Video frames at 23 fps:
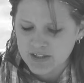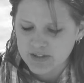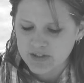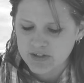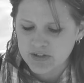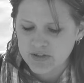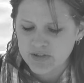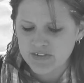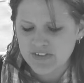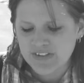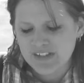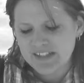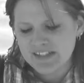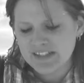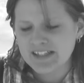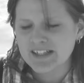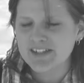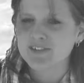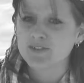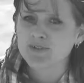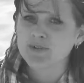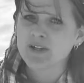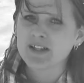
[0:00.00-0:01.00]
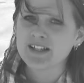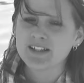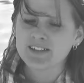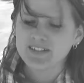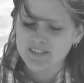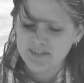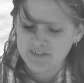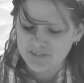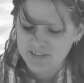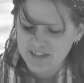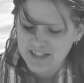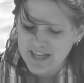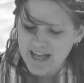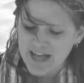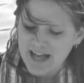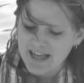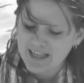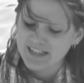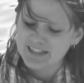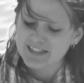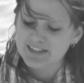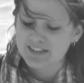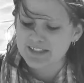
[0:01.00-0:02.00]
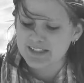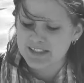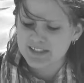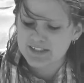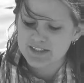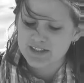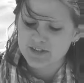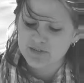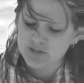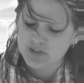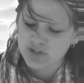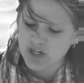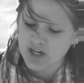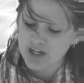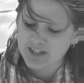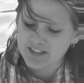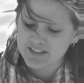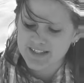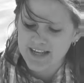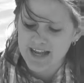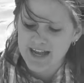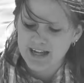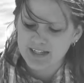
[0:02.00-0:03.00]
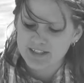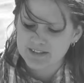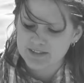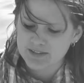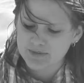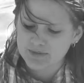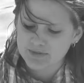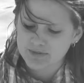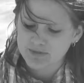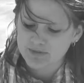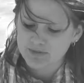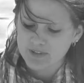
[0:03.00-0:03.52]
New Zealand has a relatively high incidence of shark attacks.